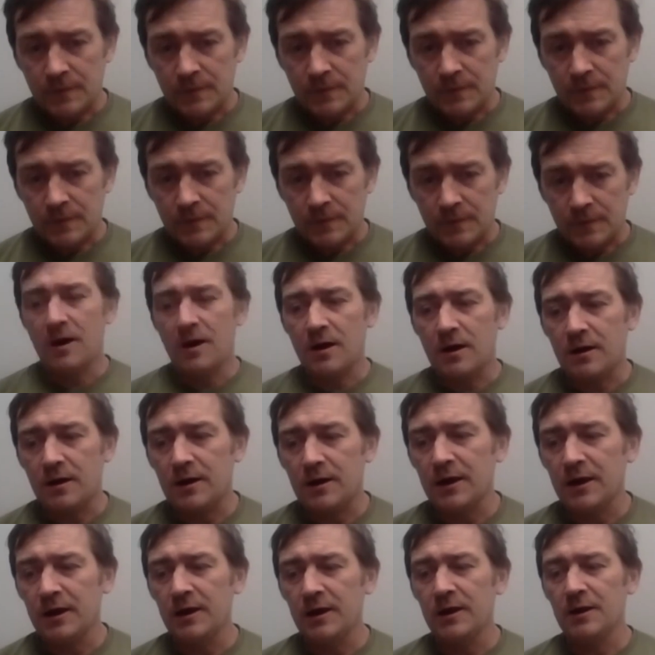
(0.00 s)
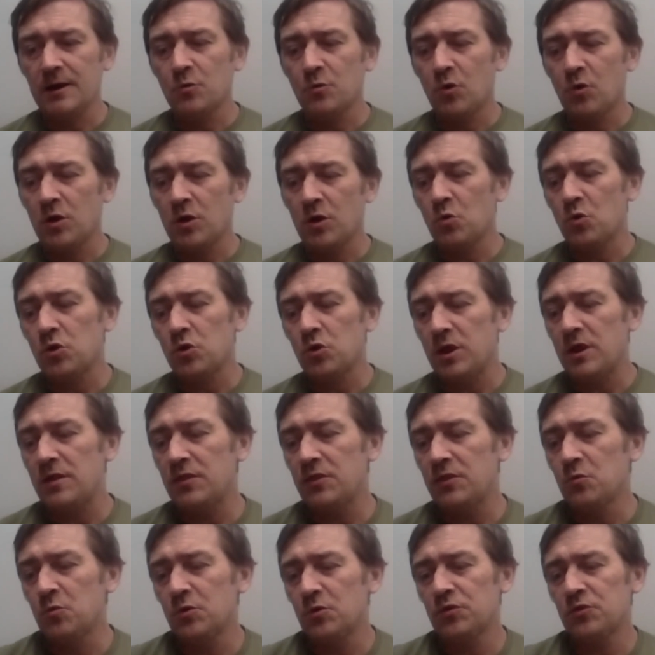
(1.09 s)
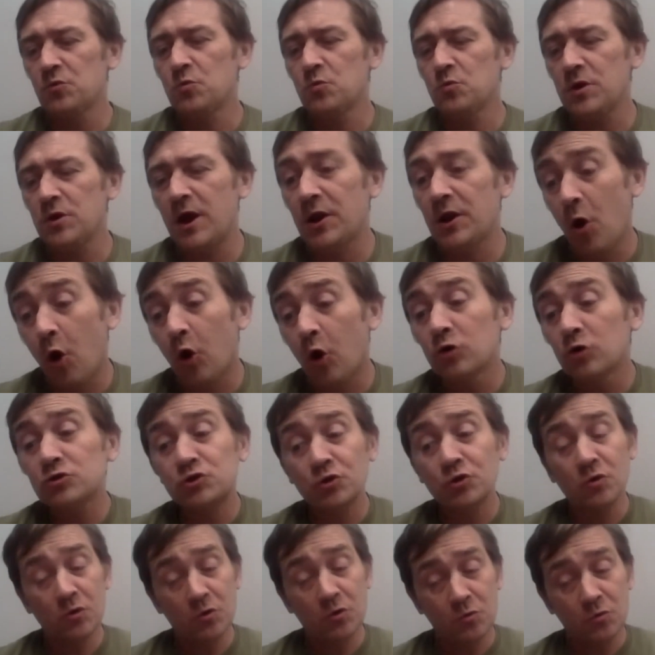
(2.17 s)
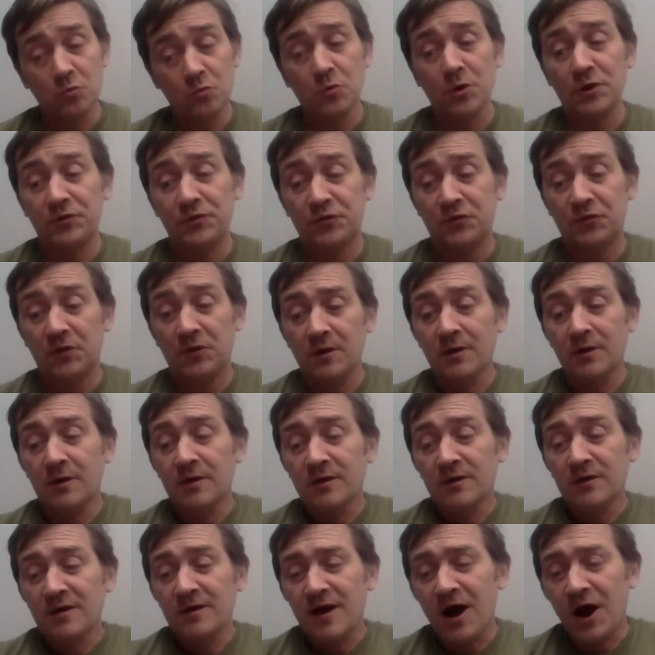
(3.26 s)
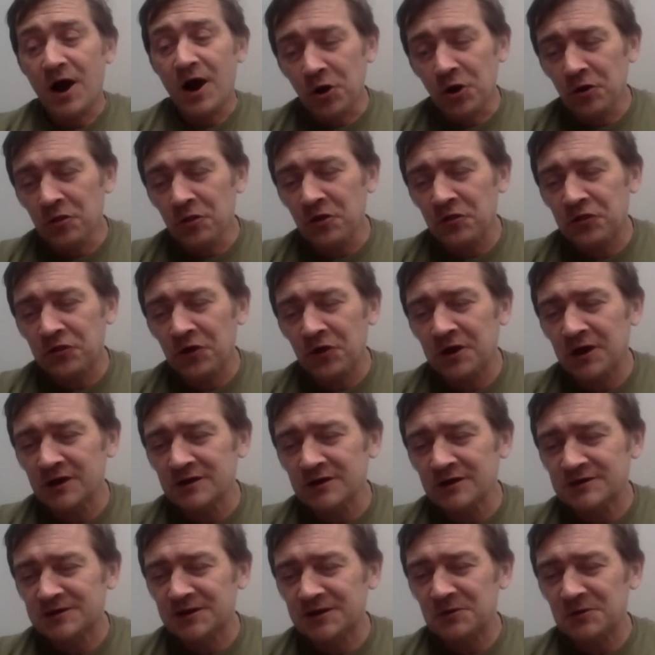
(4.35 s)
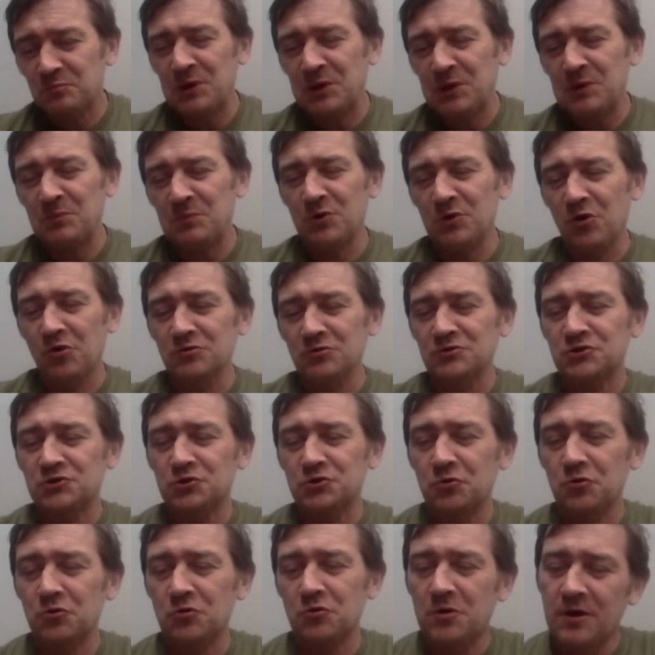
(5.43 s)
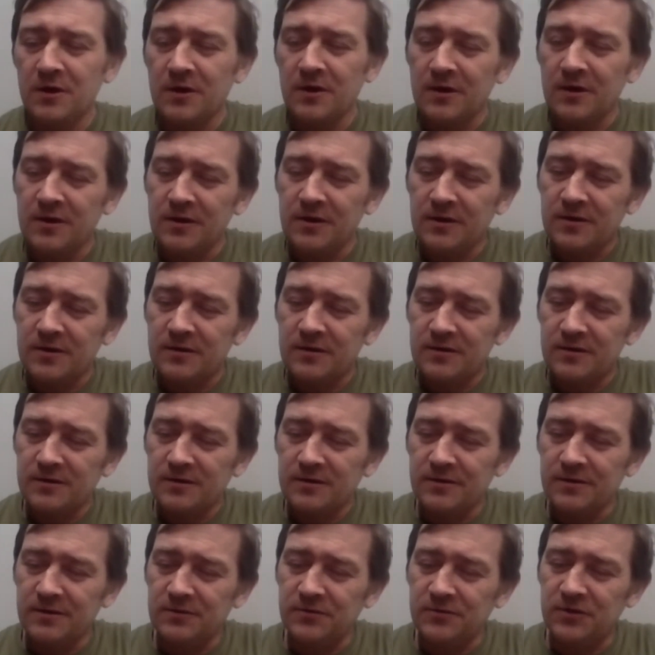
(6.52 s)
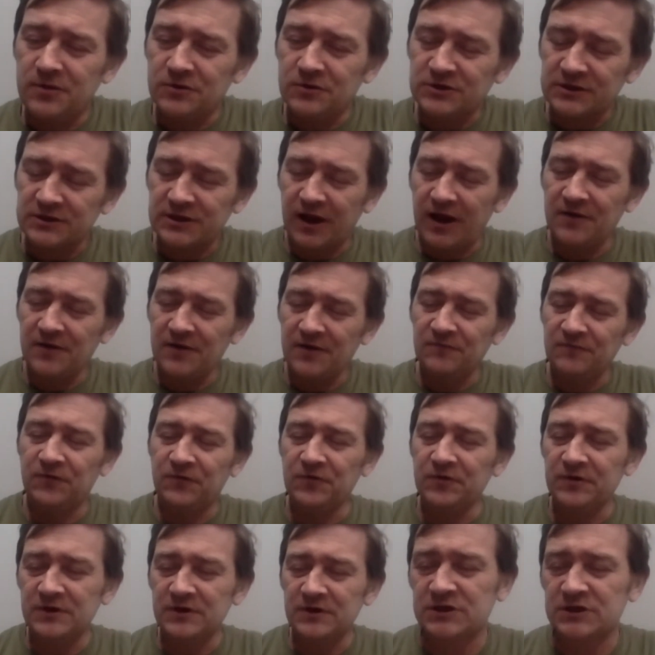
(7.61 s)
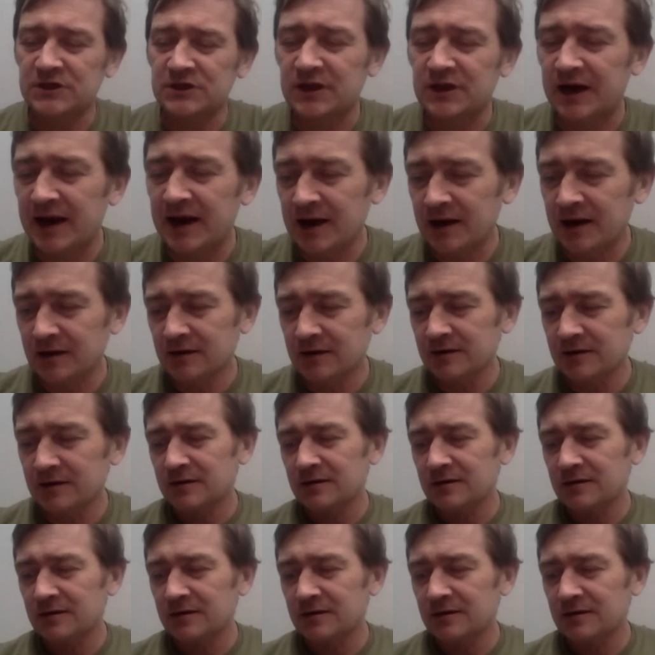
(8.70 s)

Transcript: Yeah, uh, the the way, and also with another thing is that people also there's a time for restraint,